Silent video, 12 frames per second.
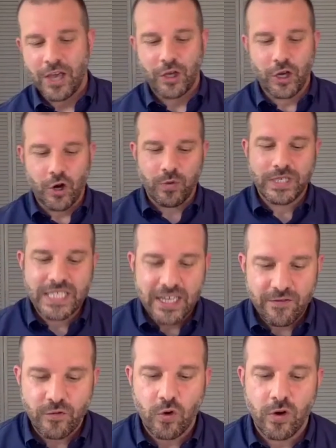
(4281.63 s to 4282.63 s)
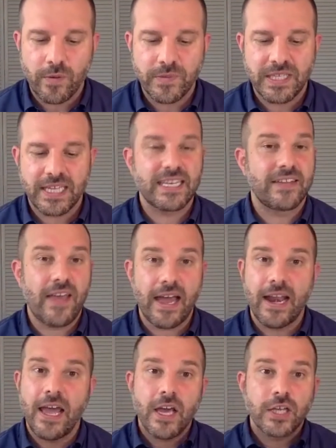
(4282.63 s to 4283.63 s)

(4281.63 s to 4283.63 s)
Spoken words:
received norms, things like that.